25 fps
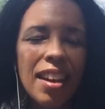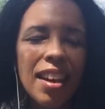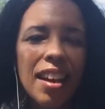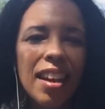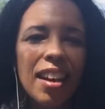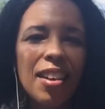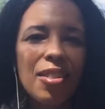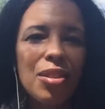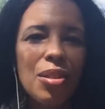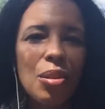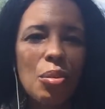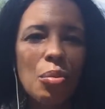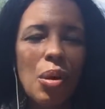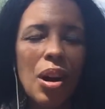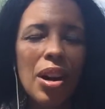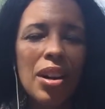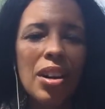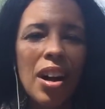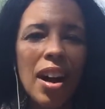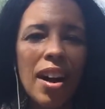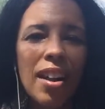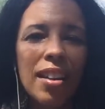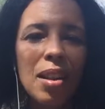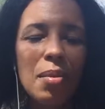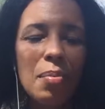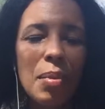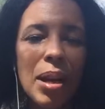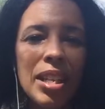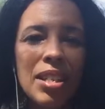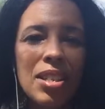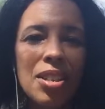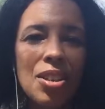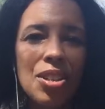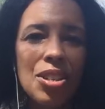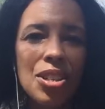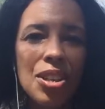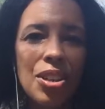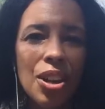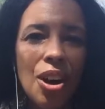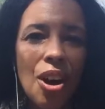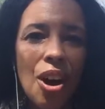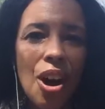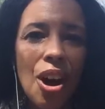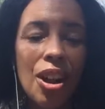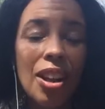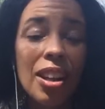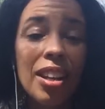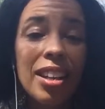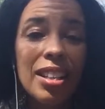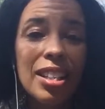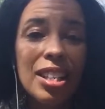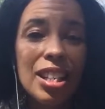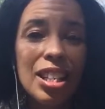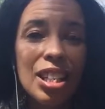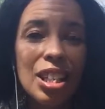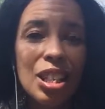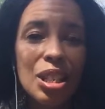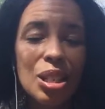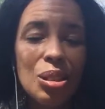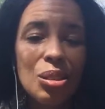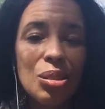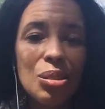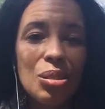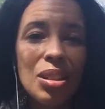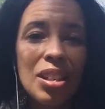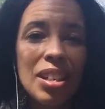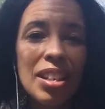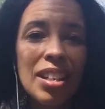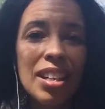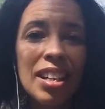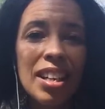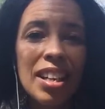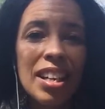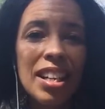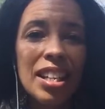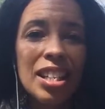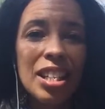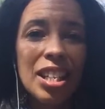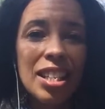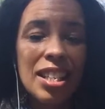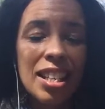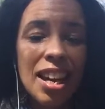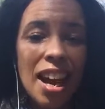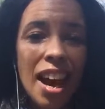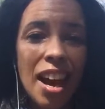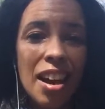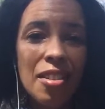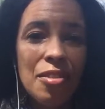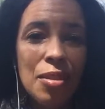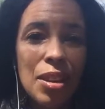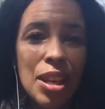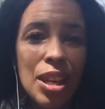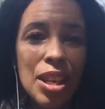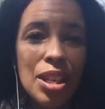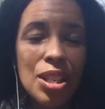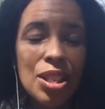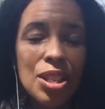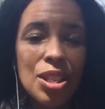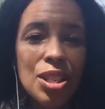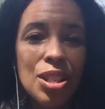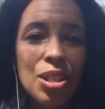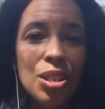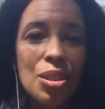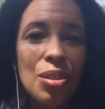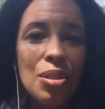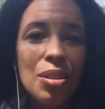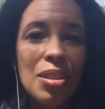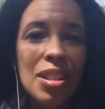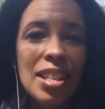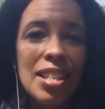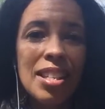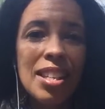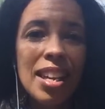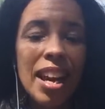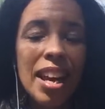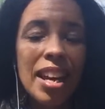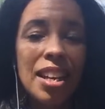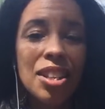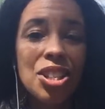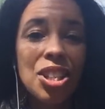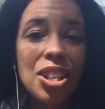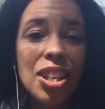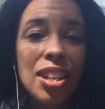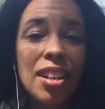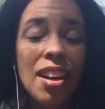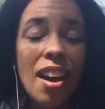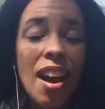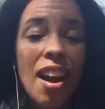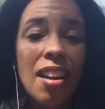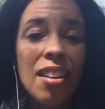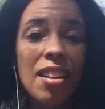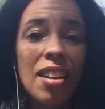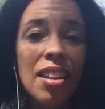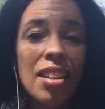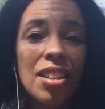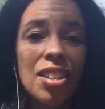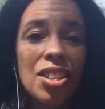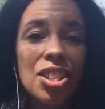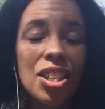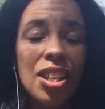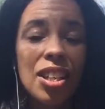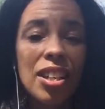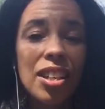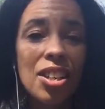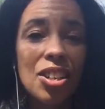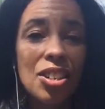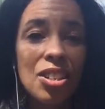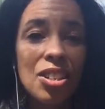If the water elementals are calling to you to dive into this ancient knowledge in your